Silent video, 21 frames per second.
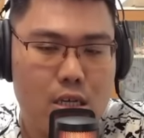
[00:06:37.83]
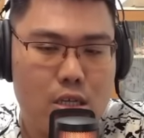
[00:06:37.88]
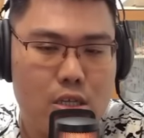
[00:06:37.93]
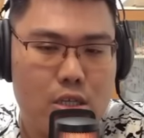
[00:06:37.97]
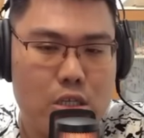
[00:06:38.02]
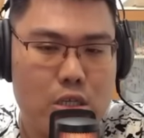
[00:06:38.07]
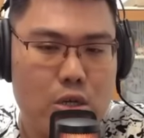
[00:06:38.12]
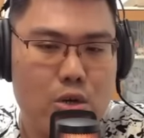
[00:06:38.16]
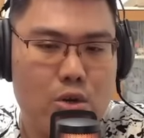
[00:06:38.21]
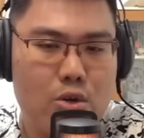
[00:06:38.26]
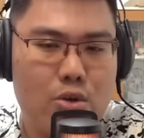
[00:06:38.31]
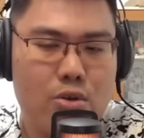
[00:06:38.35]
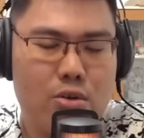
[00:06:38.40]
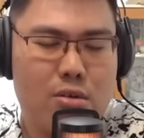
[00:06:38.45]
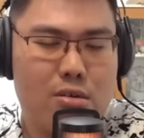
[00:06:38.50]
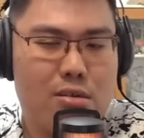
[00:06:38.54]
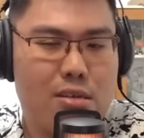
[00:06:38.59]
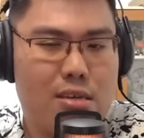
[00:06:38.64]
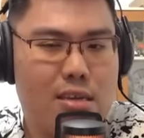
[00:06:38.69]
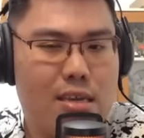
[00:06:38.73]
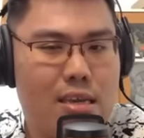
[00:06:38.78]
So
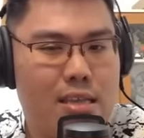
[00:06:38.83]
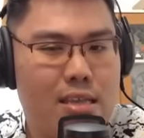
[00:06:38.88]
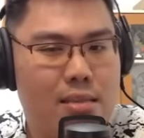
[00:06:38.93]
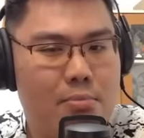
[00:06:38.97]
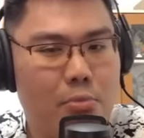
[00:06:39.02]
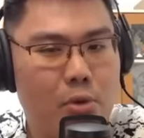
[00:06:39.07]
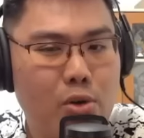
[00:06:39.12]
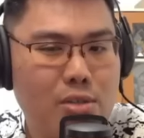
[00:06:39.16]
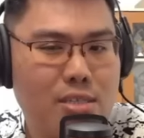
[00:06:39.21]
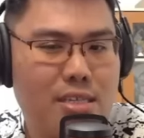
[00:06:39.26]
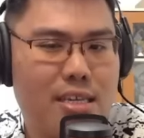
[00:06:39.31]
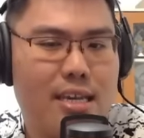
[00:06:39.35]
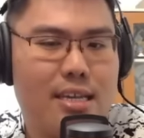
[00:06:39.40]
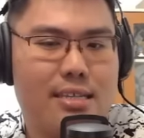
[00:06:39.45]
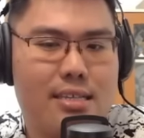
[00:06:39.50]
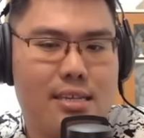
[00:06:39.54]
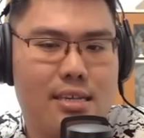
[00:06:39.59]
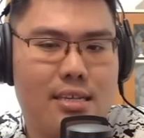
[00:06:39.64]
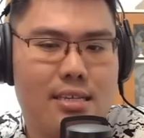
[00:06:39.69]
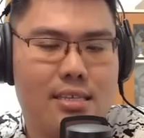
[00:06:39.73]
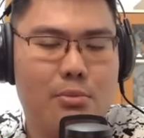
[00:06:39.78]
in most
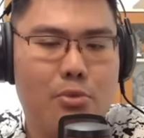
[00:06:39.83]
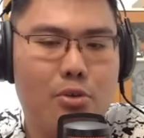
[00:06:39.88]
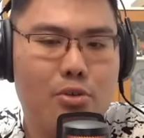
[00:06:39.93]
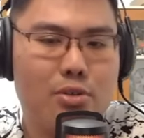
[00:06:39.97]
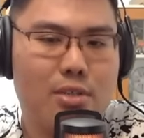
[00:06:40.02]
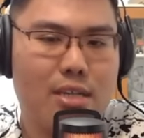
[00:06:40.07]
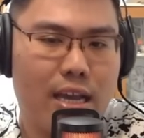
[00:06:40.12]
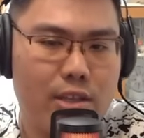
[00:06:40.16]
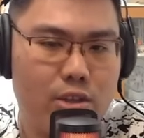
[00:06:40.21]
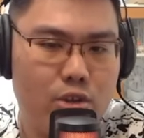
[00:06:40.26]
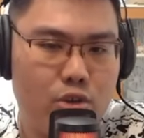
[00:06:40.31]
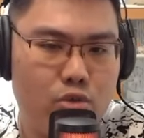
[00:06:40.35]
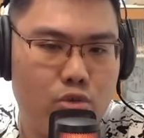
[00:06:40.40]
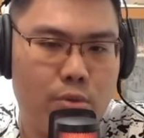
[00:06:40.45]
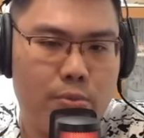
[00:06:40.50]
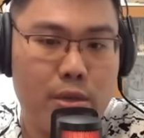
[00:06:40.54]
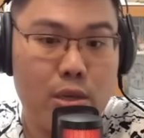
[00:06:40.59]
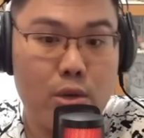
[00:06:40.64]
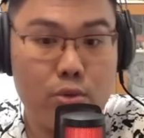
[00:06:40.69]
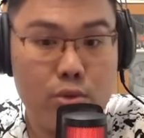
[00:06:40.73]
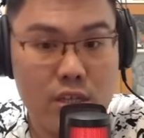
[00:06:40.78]
cases, the most ideal
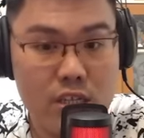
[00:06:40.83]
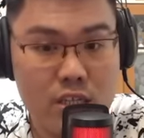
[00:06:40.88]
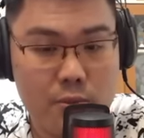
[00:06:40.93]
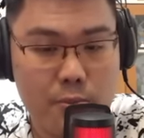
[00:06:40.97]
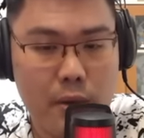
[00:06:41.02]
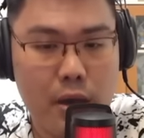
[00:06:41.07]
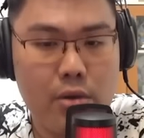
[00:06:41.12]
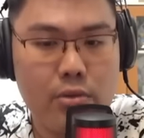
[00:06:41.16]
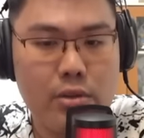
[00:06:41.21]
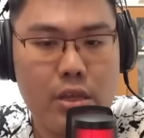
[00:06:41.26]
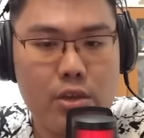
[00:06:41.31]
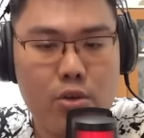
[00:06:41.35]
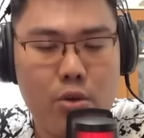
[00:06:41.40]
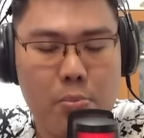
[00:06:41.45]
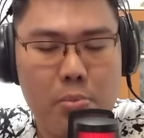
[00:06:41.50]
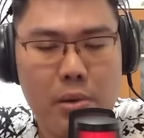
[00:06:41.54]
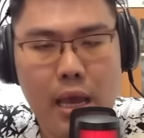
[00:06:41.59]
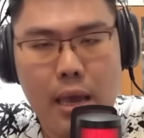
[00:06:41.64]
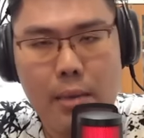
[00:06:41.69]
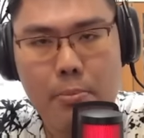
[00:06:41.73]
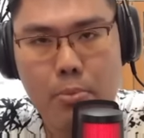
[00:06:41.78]
would be you dispel, then you
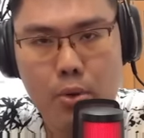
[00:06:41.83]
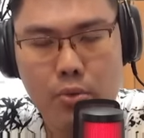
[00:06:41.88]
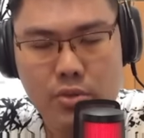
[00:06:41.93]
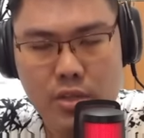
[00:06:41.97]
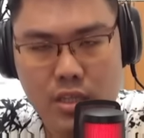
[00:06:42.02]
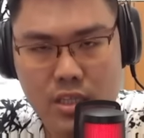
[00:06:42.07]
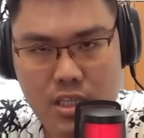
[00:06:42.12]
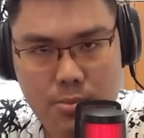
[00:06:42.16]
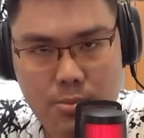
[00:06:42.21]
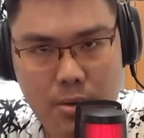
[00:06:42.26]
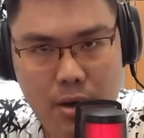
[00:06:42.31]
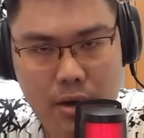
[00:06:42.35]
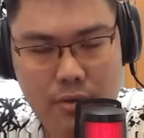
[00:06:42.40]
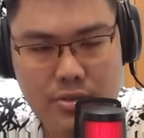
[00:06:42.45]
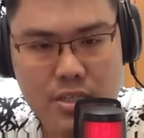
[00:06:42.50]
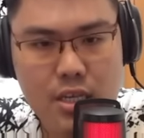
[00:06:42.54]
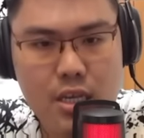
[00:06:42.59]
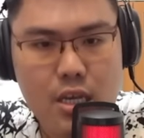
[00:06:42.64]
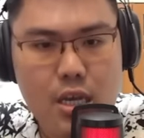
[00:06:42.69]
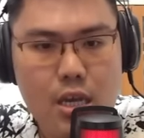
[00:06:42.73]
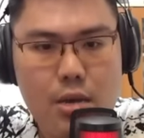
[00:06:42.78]
apply both the
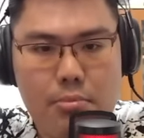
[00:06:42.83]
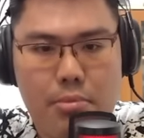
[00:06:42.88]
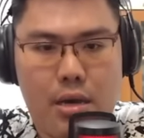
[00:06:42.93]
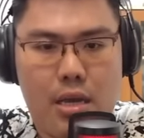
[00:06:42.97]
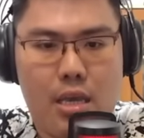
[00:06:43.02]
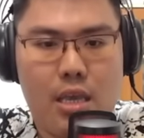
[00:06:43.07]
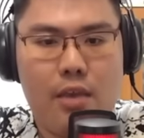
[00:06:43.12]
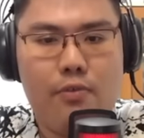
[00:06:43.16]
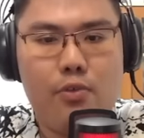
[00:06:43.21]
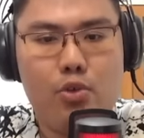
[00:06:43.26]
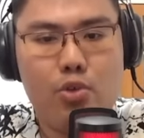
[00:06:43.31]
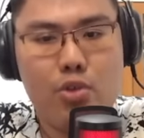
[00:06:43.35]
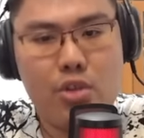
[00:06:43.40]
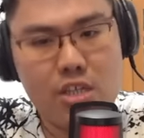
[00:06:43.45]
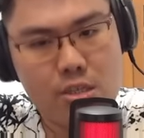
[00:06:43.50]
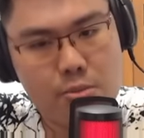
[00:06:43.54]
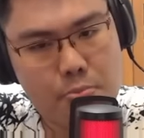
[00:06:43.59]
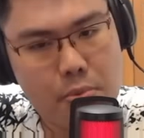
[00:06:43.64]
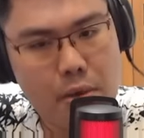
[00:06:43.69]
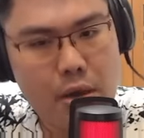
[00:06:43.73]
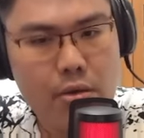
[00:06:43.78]
debuffs. But if you
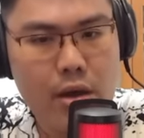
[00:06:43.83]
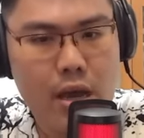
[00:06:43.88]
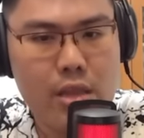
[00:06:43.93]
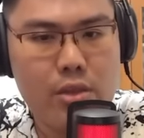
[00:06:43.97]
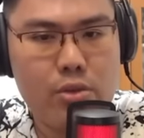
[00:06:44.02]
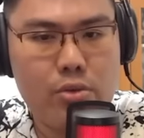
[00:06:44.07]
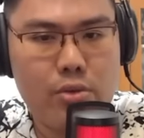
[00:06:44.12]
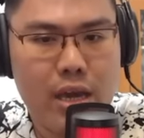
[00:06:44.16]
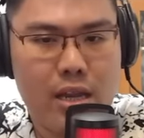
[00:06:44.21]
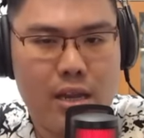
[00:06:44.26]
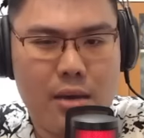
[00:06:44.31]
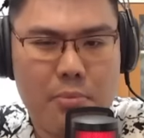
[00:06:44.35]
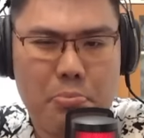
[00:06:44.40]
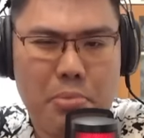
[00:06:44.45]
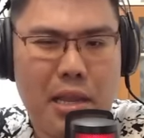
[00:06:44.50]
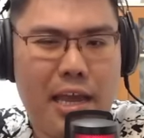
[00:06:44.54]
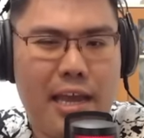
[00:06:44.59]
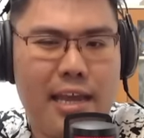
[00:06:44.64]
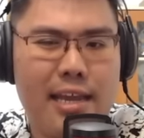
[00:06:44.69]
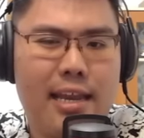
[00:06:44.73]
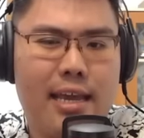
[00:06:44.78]
dispel and you can
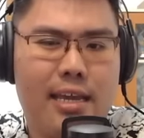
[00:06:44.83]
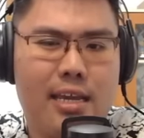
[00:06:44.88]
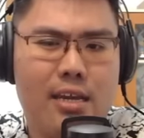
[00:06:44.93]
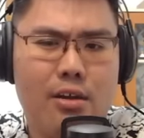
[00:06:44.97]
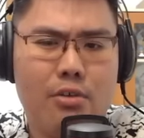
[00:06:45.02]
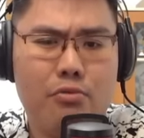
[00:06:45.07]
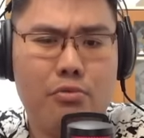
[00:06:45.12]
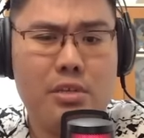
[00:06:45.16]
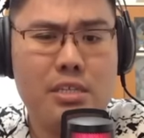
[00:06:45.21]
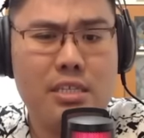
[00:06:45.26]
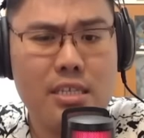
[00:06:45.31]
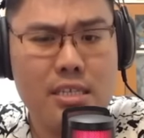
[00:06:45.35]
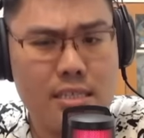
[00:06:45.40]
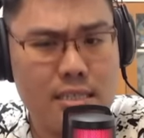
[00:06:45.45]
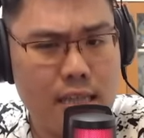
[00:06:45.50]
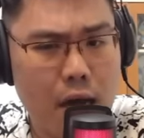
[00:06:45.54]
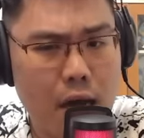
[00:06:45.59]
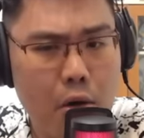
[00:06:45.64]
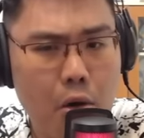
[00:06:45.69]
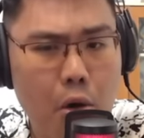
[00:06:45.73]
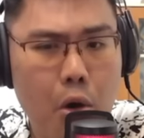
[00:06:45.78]
apply like a resist
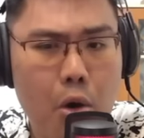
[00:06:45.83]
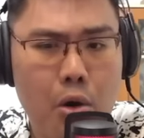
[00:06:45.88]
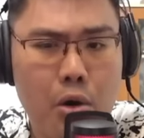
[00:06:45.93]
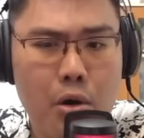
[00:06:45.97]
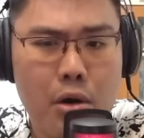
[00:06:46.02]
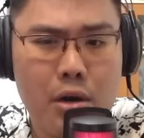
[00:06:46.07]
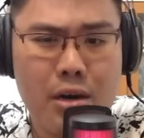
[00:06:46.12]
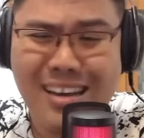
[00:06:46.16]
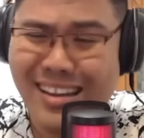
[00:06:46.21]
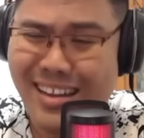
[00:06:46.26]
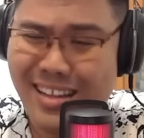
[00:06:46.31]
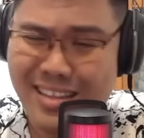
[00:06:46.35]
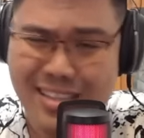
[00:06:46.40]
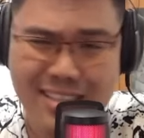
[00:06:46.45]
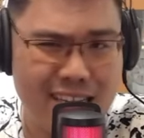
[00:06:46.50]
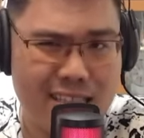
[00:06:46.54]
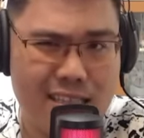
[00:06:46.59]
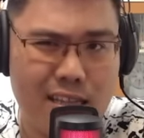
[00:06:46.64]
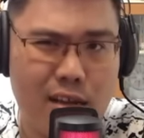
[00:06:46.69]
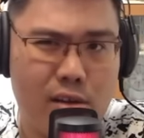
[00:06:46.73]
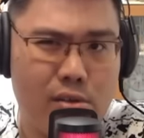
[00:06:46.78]
down or an
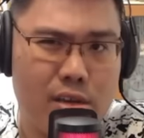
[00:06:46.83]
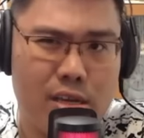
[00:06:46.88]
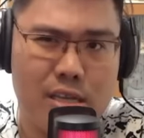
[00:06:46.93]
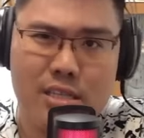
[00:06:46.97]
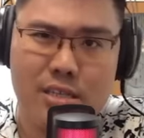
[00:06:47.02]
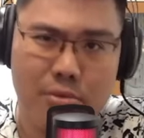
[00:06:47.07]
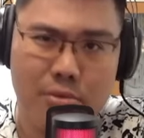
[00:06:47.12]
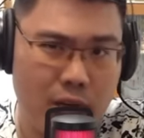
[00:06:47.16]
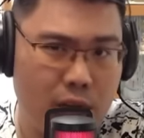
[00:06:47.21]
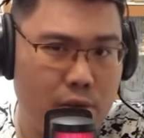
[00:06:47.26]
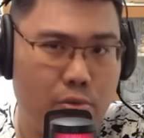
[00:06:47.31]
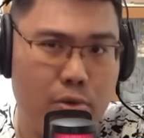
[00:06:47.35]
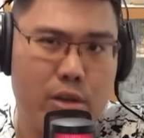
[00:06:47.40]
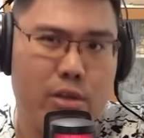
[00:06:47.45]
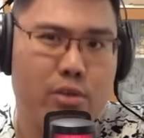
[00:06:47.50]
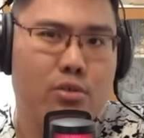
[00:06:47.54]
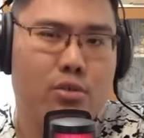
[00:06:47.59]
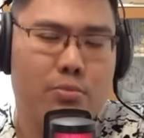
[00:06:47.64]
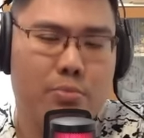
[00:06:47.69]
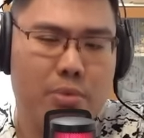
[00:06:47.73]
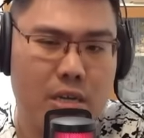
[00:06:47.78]
attack down, it's already really
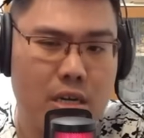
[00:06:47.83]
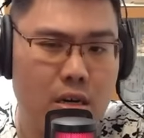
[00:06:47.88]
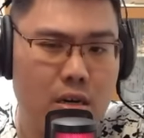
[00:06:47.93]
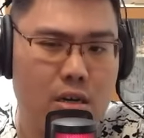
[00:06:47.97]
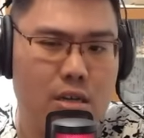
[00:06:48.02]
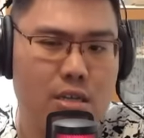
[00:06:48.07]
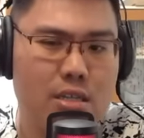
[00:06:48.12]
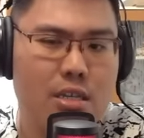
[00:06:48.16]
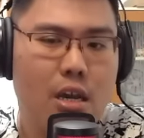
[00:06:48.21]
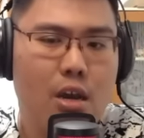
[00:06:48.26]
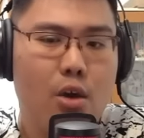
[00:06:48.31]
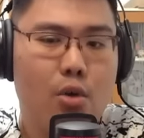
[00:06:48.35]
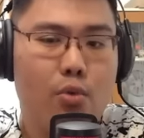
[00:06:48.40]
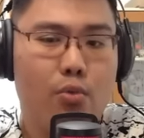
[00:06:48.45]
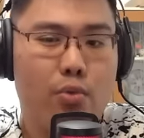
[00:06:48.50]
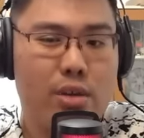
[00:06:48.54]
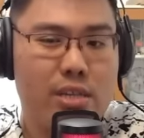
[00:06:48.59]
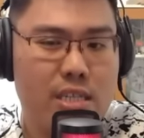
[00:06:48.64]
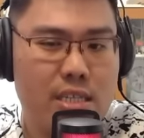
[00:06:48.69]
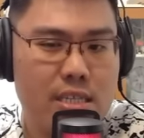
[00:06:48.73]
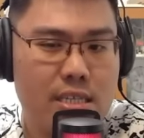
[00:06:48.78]
good because
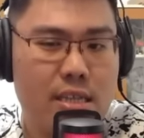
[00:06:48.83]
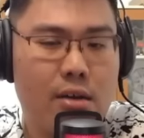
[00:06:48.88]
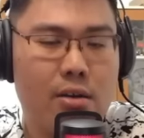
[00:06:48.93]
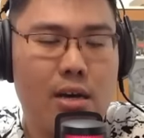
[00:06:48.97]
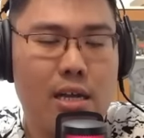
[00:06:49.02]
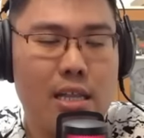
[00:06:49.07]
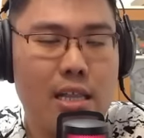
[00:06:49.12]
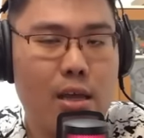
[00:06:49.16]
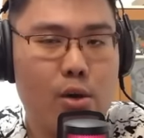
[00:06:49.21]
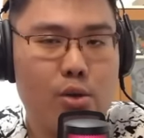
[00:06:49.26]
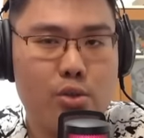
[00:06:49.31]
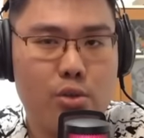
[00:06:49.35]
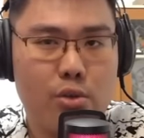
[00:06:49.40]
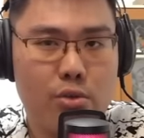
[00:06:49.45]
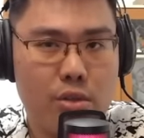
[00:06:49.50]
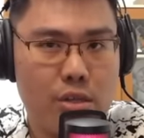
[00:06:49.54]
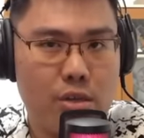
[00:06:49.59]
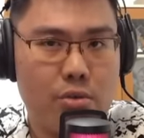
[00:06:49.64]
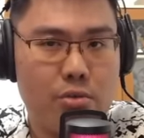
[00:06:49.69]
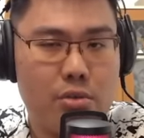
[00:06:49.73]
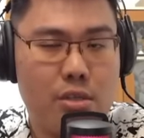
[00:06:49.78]
resist down allows your
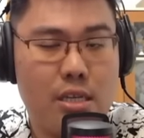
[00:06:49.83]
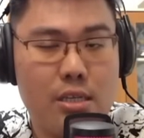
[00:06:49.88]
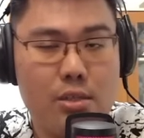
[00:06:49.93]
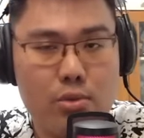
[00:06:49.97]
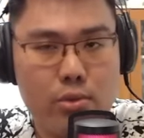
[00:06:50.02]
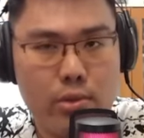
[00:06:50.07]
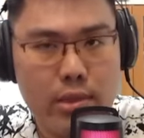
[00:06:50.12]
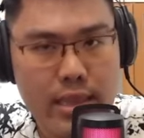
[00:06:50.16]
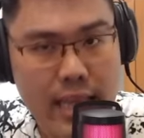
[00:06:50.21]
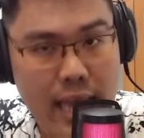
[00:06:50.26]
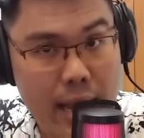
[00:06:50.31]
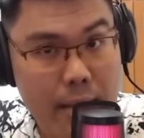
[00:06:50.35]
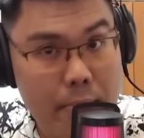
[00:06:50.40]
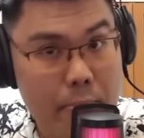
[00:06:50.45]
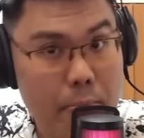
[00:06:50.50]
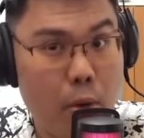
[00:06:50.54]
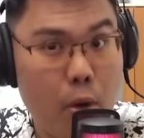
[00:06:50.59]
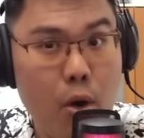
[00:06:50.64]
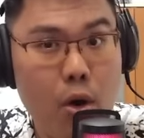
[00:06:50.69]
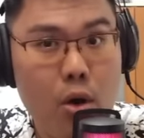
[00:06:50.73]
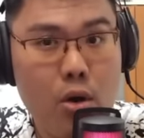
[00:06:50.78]
DOT to
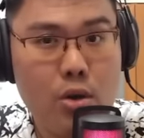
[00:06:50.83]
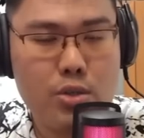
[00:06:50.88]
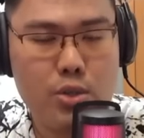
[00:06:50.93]
land more.